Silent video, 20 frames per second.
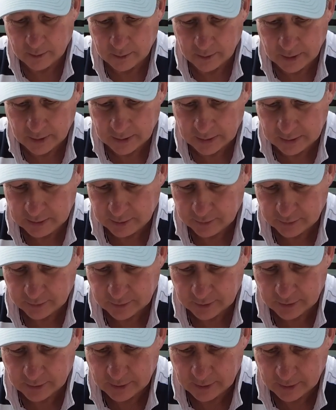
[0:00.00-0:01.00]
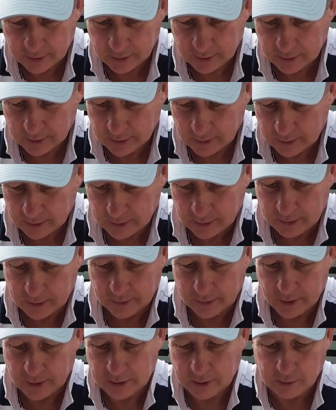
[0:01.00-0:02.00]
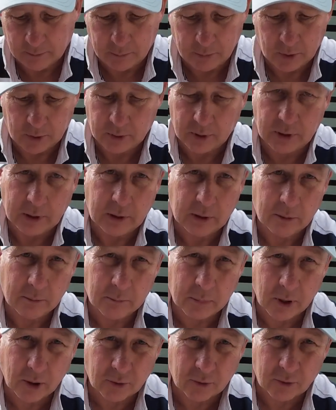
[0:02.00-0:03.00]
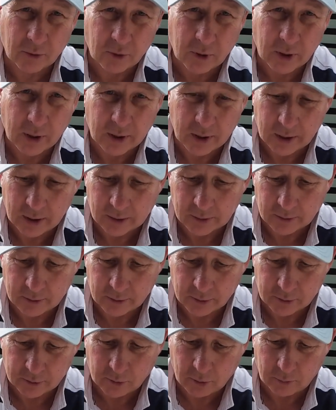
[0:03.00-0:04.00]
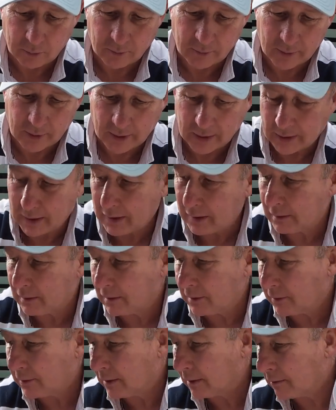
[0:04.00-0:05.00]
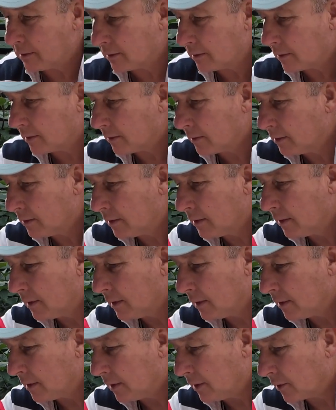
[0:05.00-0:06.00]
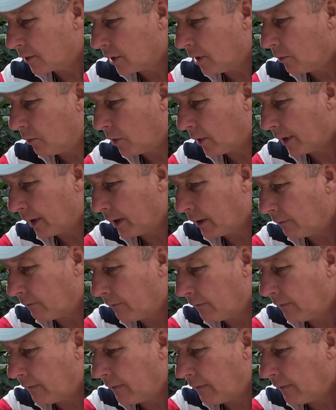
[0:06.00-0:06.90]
these, and then you put the plug socket in to the top of that. Let's get one out.